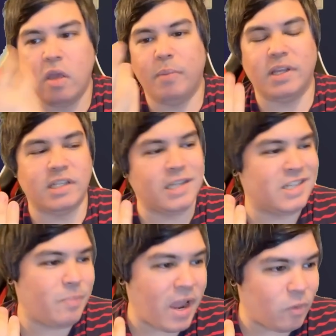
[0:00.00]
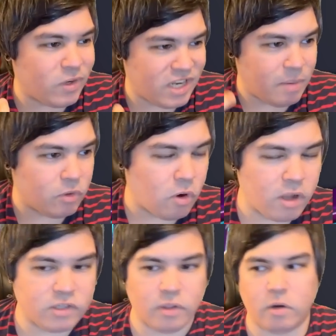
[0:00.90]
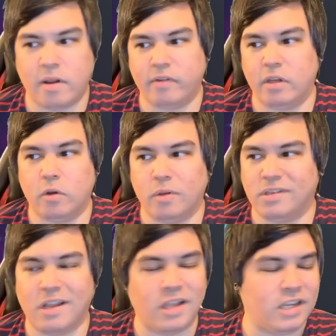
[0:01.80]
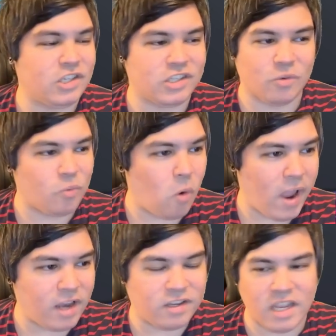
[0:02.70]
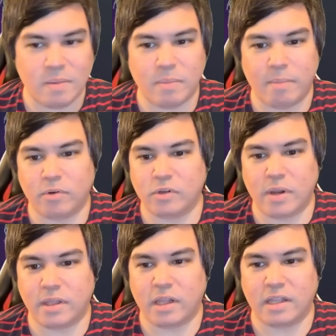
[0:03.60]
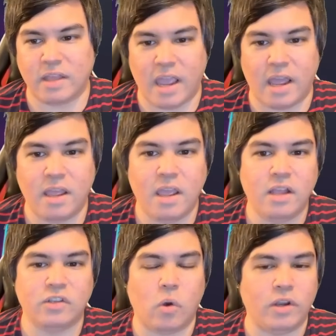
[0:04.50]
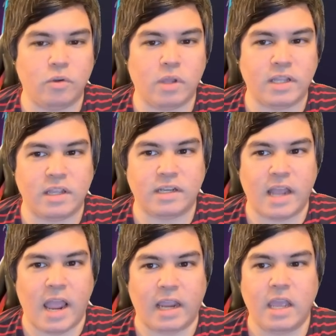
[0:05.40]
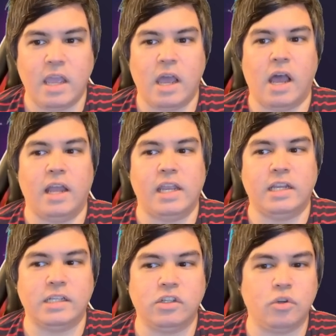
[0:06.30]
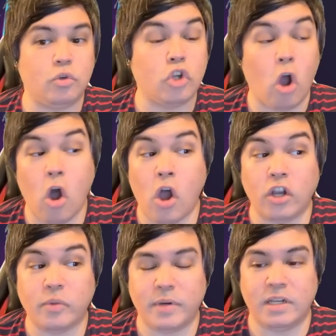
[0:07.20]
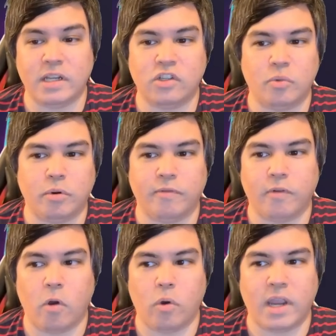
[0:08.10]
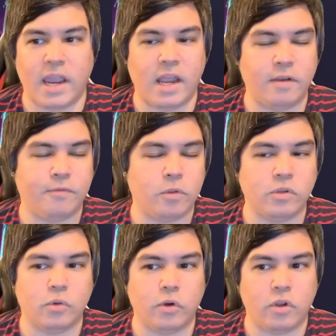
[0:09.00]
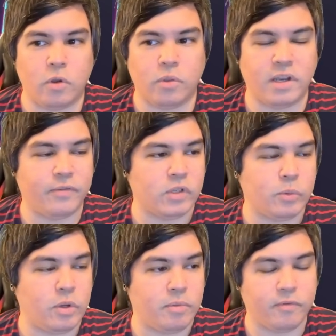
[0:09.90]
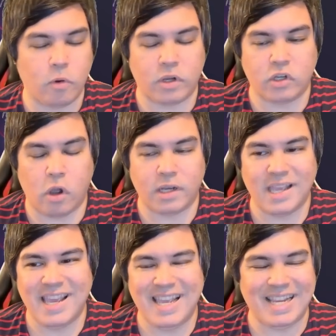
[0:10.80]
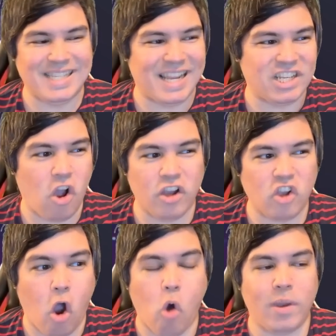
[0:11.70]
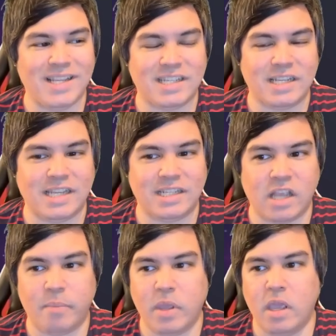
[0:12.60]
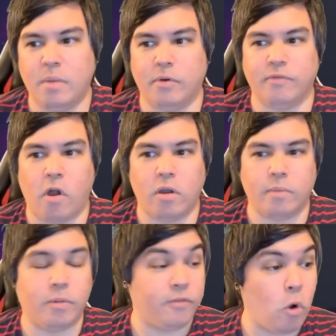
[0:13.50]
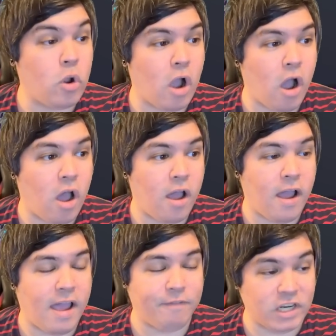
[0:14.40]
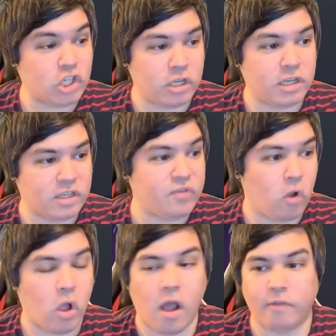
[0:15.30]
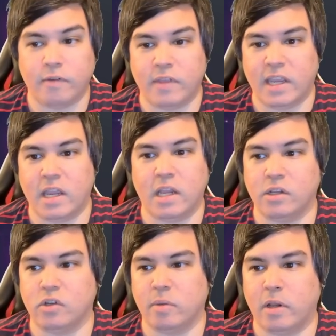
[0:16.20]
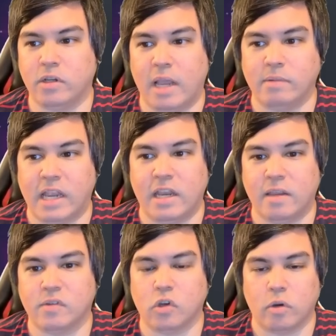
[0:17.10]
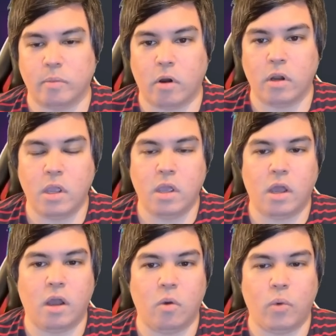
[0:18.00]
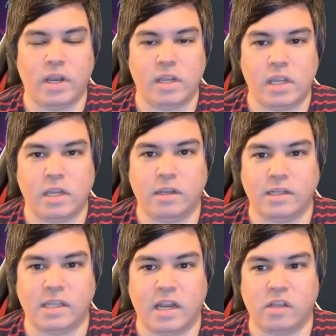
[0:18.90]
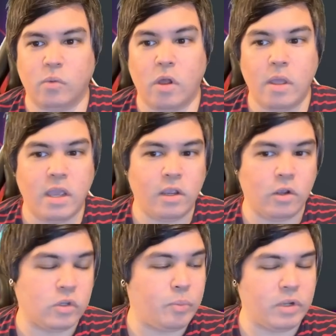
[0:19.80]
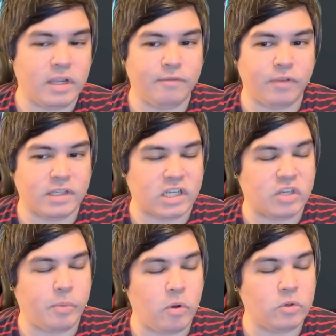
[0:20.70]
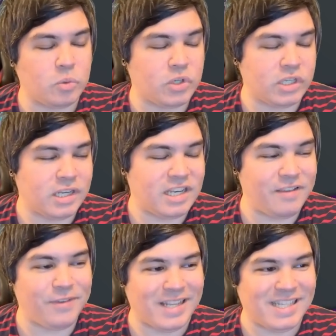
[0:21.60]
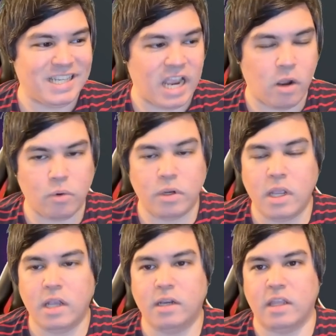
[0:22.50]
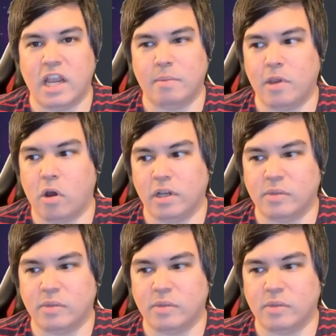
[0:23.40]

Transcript: because it doesn't matter what team they're on, so they don't have, you know, it's not like just a Rohan team members or anything like that. So I do like the attack. He doesn't do taunt, but he does do provoke, and for those who are new, the difference between provoke and taunt is that taunt always sits up, provoke eventually does fall off if they get hit a certain amount of times, and he gives turn bar when he does that as well. He also put Inflicts Expose, which is a defense down to the enemy on his